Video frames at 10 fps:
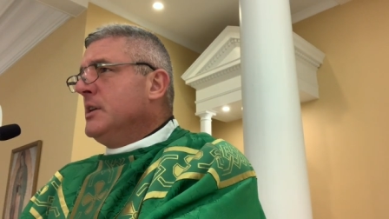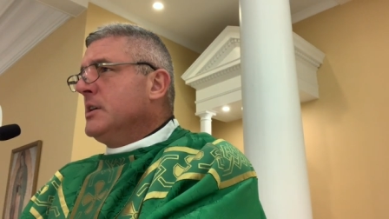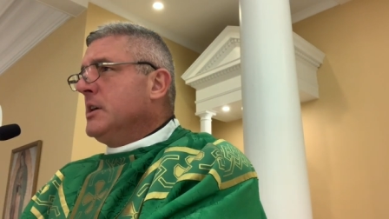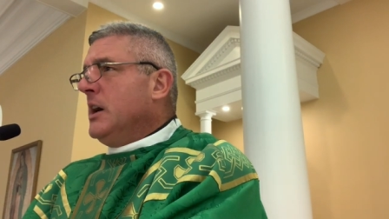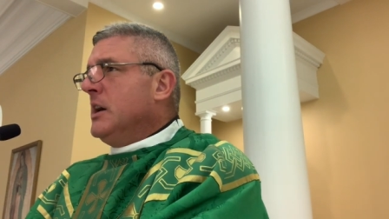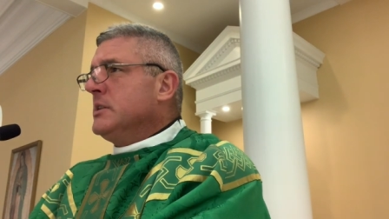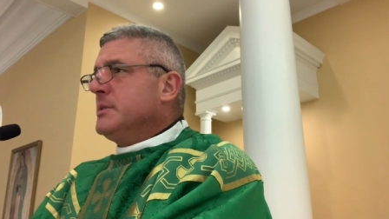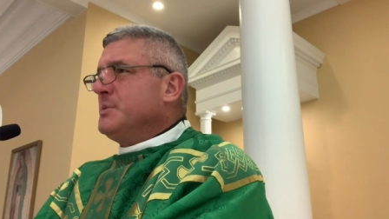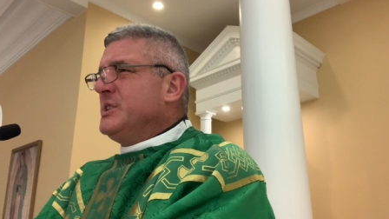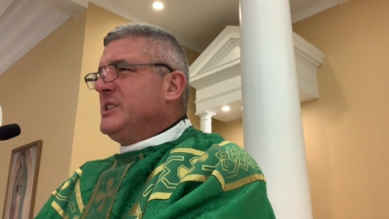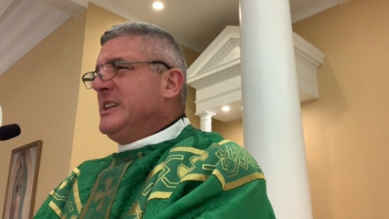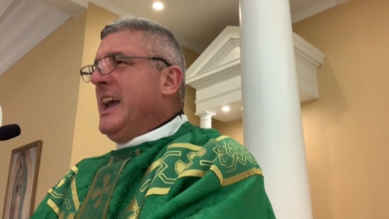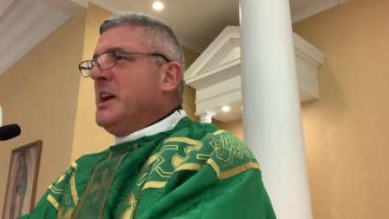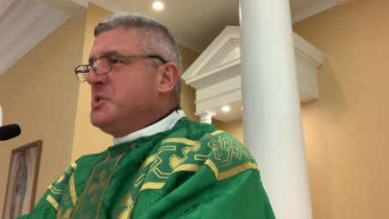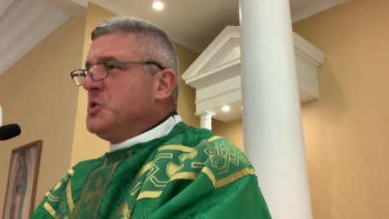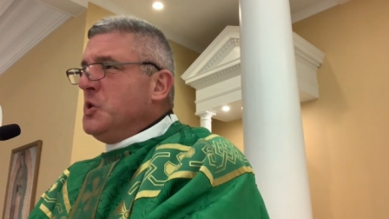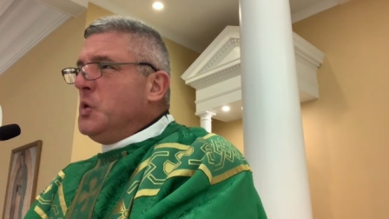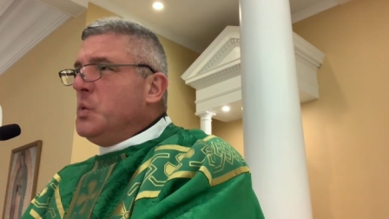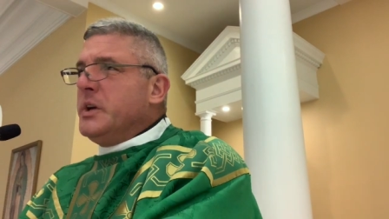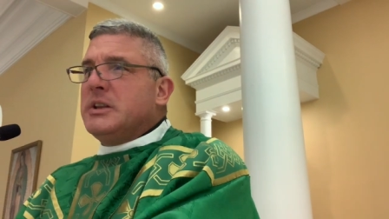
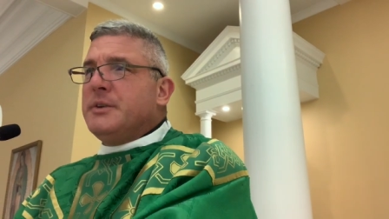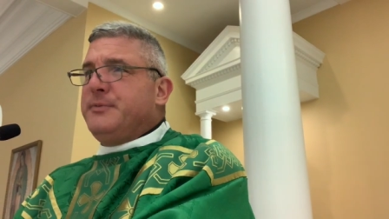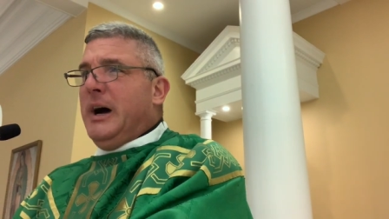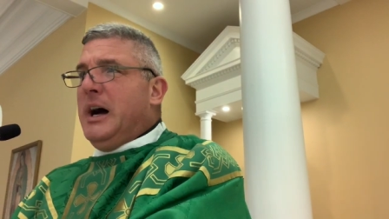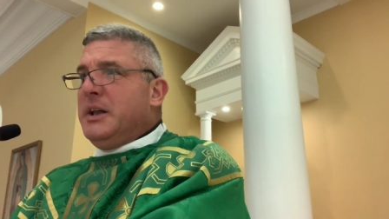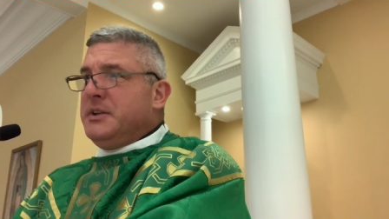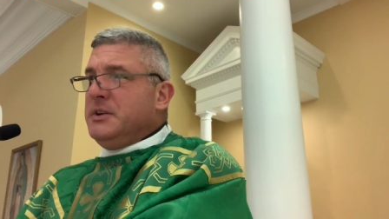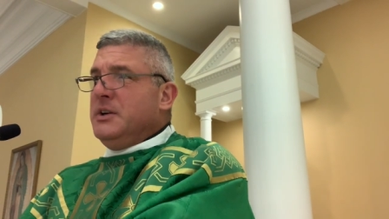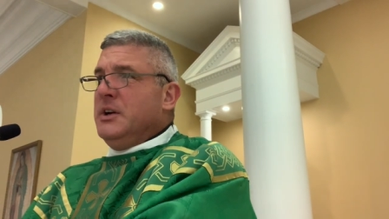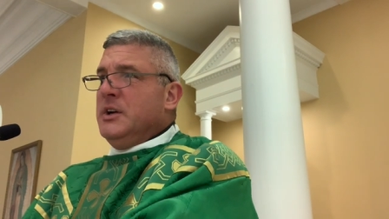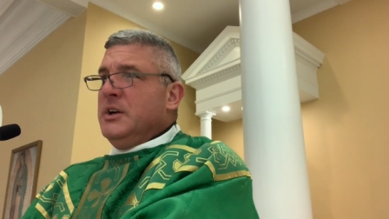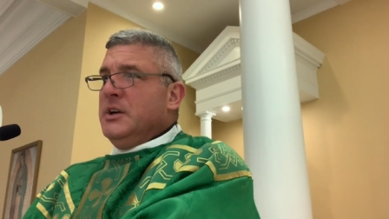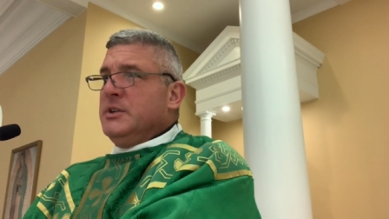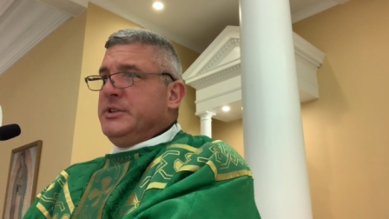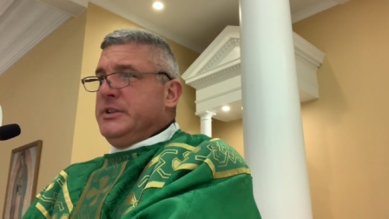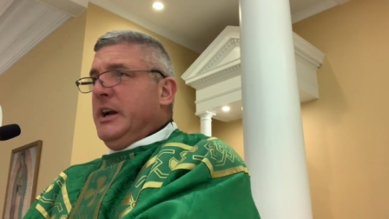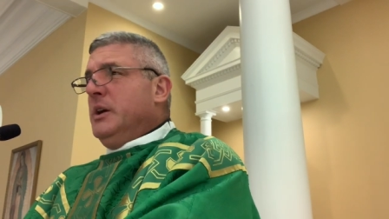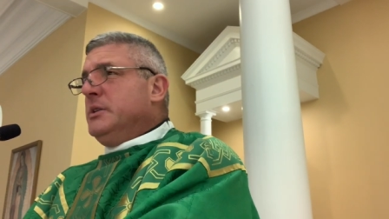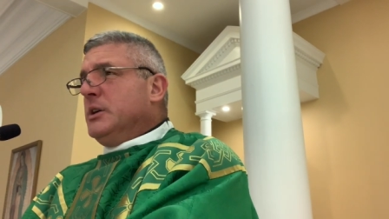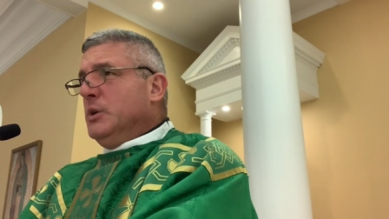consubstantial with the Father,
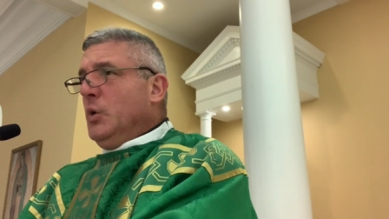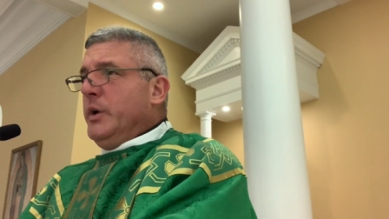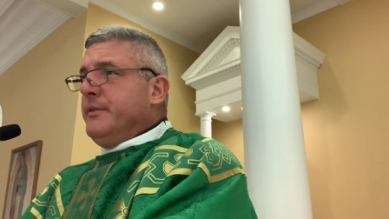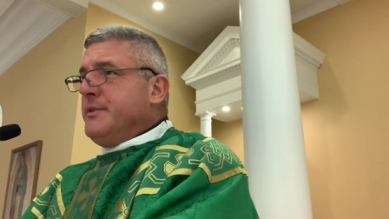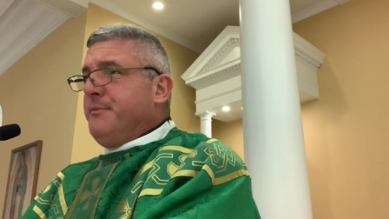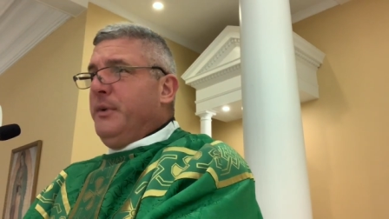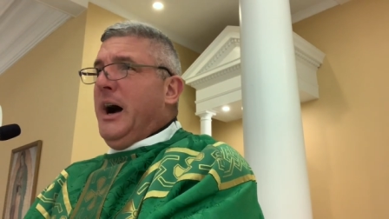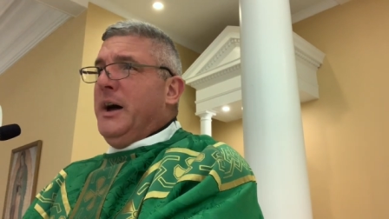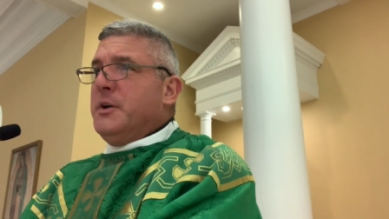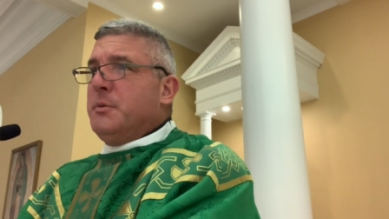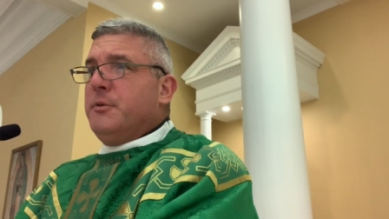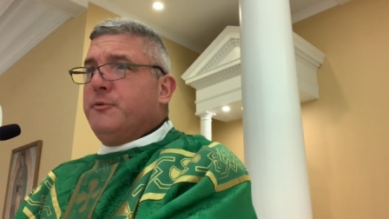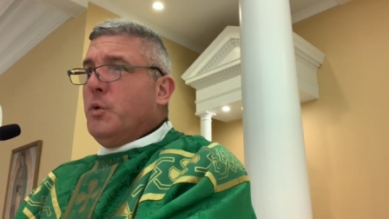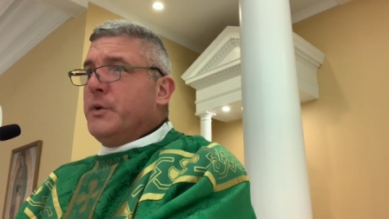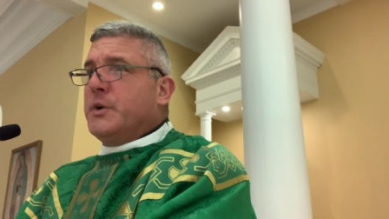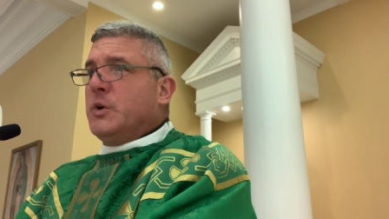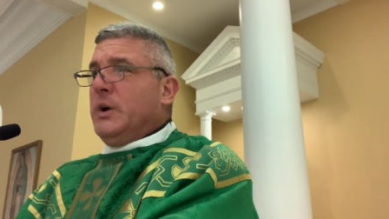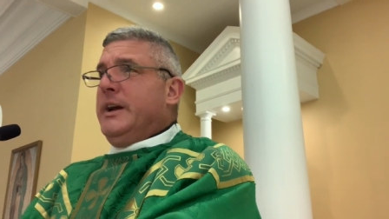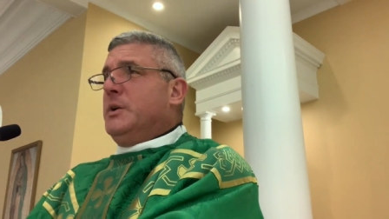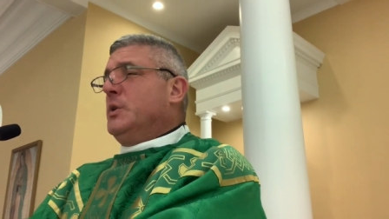shared the glory of the Father before the
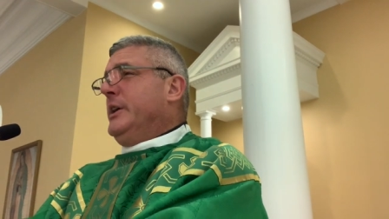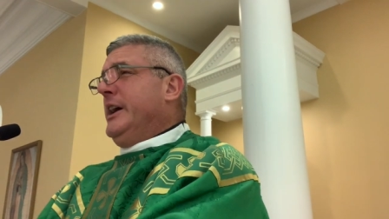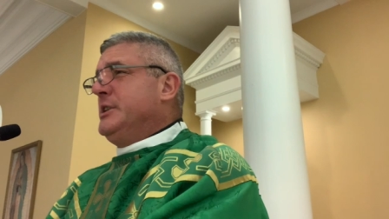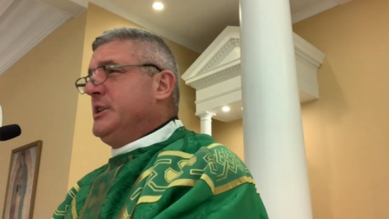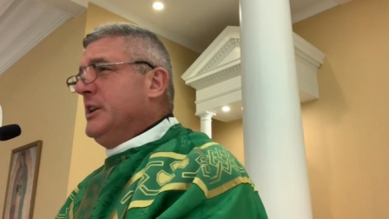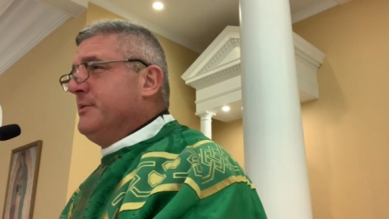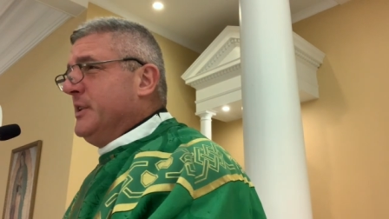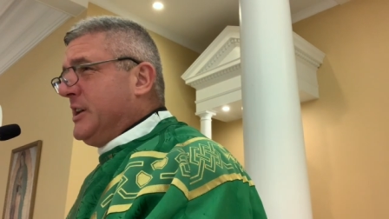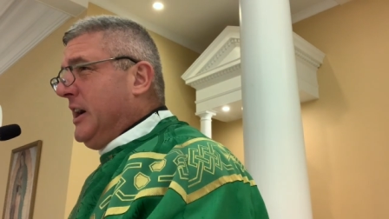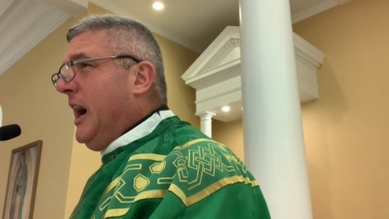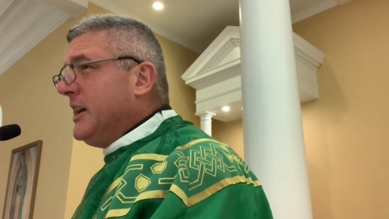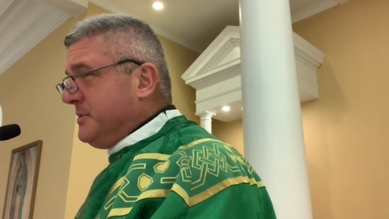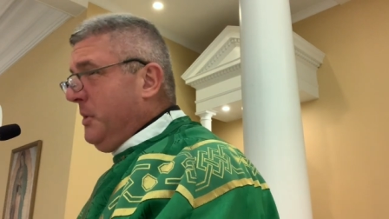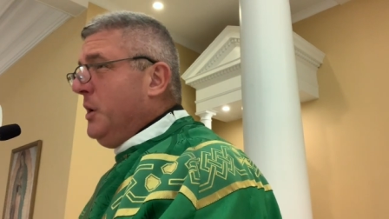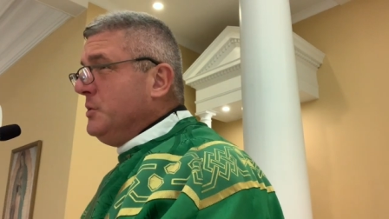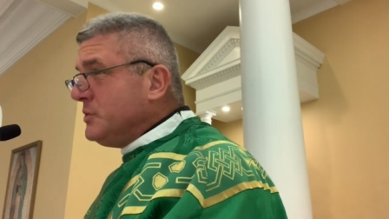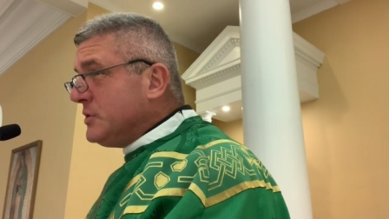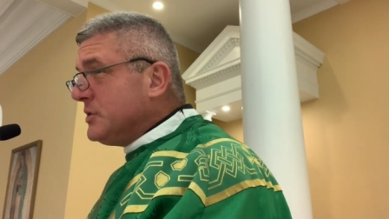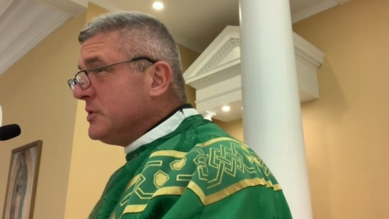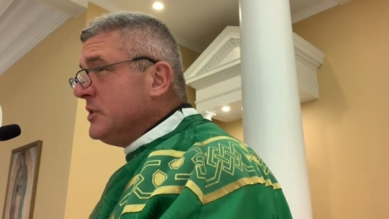creation of the
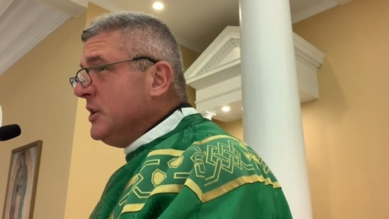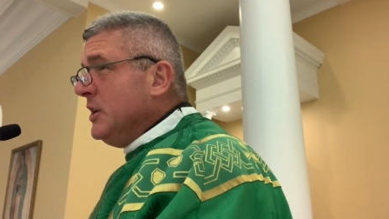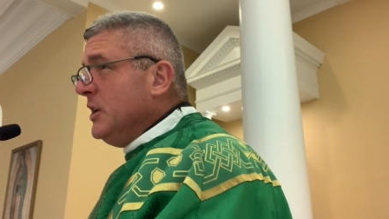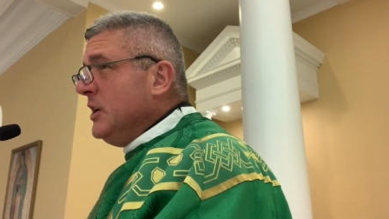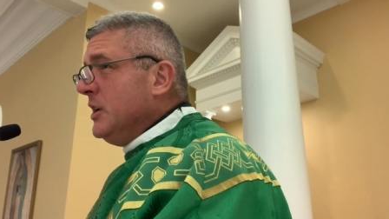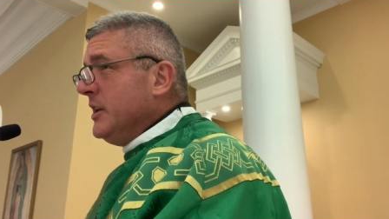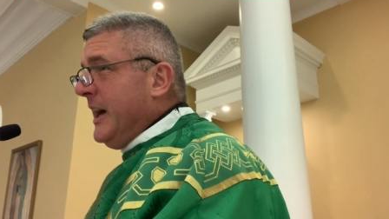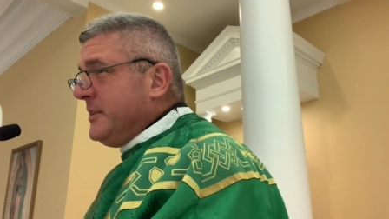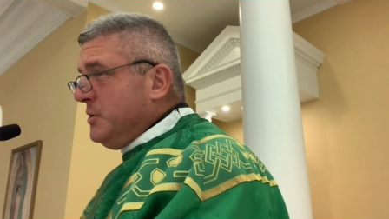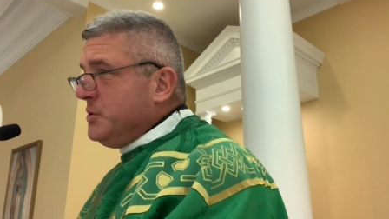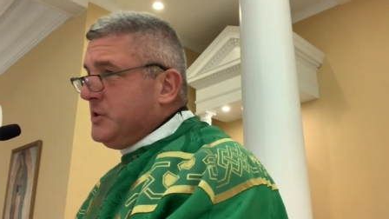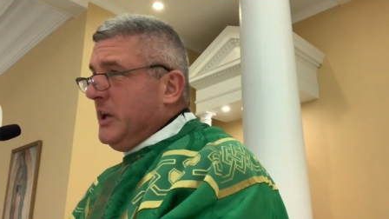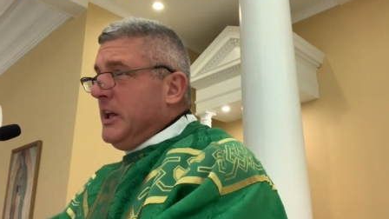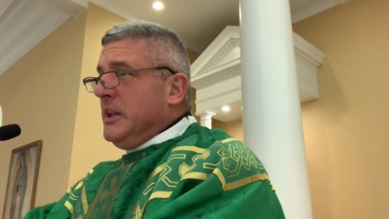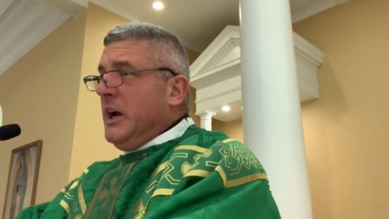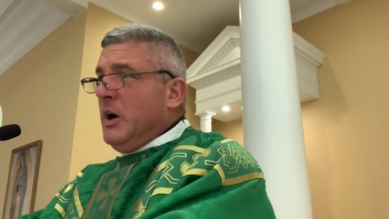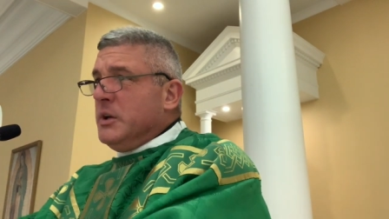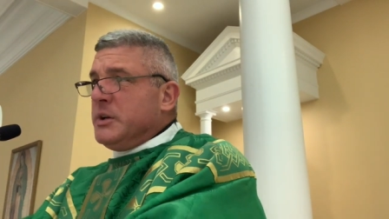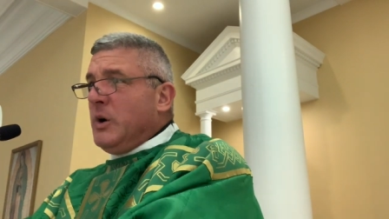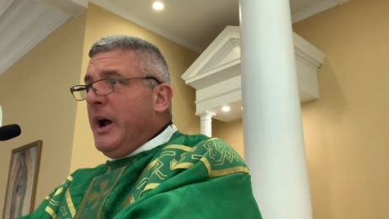cosmos. That's who's sitting there
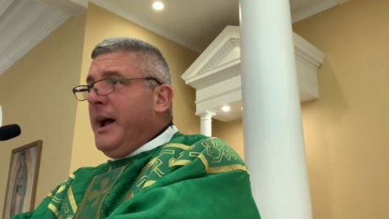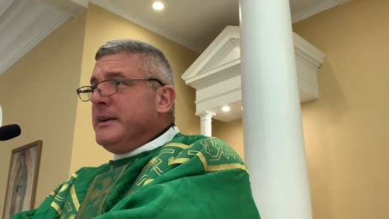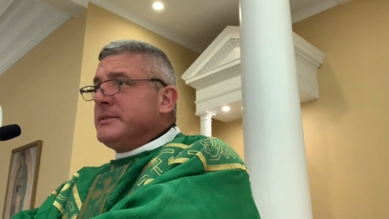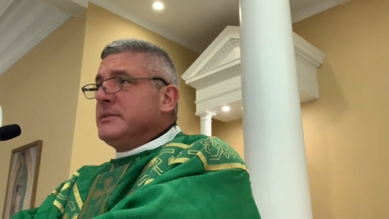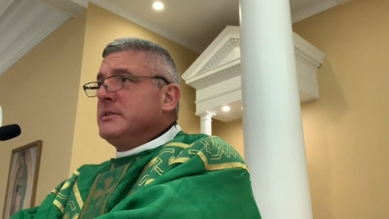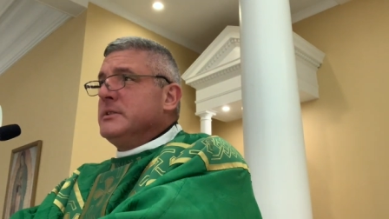on the grass.